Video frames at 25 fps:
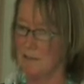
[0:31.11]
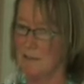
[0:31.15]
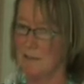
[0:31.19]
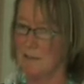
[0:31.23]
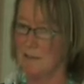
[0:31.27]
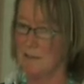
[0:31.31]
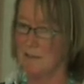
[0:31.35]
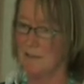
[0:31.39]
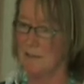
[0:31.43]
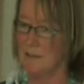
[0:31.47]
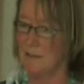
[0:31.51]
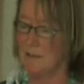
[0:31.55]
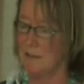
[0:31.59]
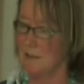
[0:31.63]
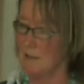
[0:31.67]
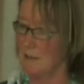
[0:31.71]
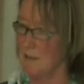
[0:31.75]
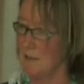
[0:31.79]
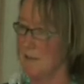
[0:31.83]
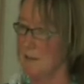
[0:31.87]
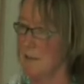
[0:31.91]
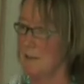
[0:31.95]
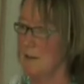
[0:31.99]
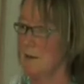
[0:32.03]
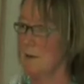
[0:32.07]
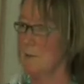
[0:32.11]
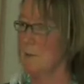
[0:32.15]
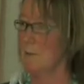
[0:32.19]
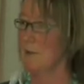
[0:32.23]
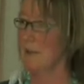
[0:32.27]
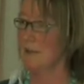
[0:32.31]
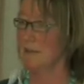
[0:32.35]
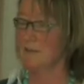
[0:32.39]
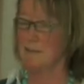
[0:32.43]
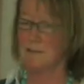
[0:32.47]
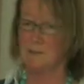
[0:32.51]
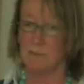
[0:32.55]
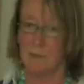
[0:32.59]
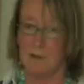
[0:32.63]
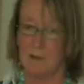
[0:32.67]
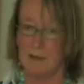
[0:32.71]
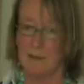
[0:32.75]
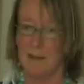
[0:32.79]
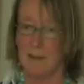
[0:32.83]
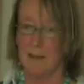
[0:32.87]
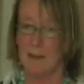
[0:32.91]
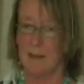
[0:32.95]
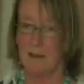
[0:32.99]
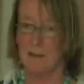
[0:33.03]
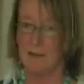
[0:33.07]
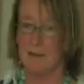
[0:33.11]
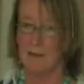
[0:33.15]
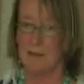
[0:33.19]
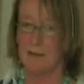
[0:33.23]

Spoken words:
in Italy, and they're places where they're